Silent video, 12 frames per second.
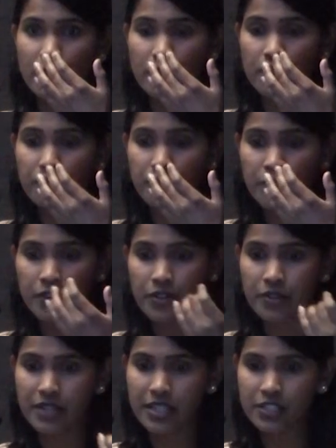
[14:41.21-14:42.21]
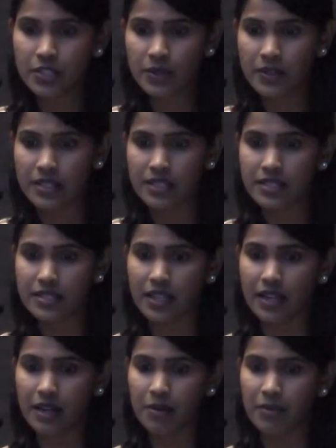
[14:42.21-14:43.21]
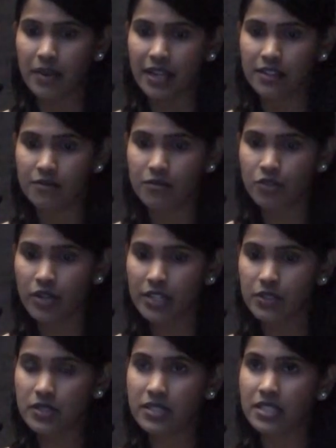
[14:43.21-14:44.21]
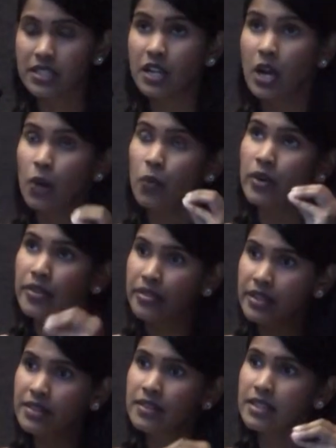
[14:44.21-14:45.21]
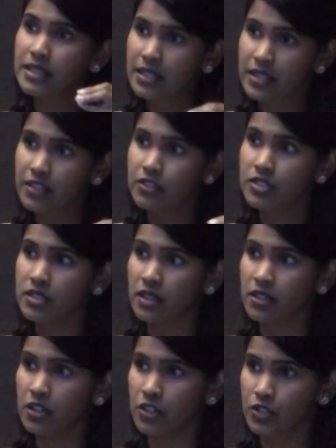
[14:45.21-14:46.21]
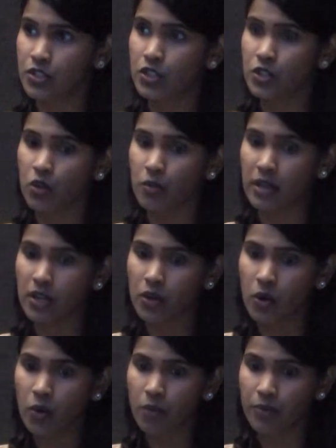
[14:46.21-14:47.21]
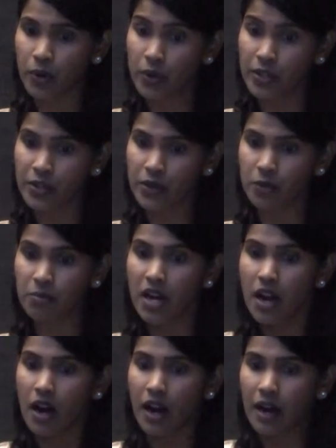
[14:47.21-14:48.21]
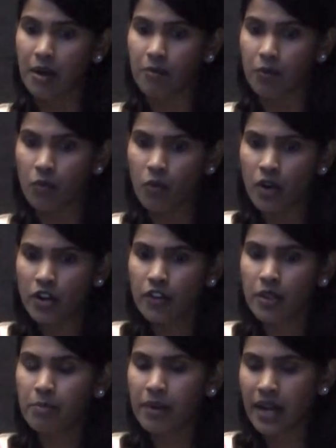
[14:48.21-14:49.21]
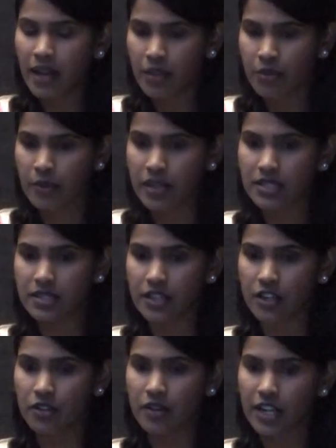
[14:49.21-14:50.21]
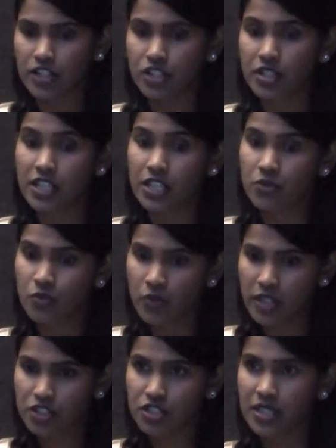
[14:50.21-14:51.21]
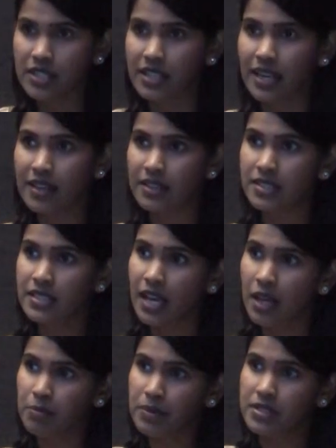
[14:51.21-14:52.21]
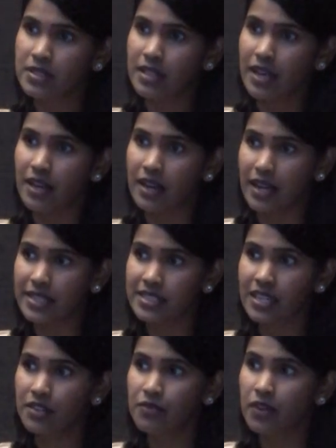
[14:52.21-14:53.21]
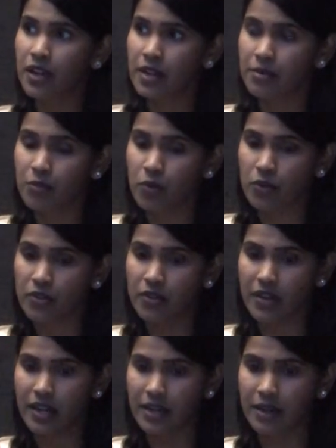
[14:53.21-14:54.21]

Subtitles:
look further into this and try to see within the clear cell carcinoma proteome, what are the pathways that are actually enriched, and can this help us identify more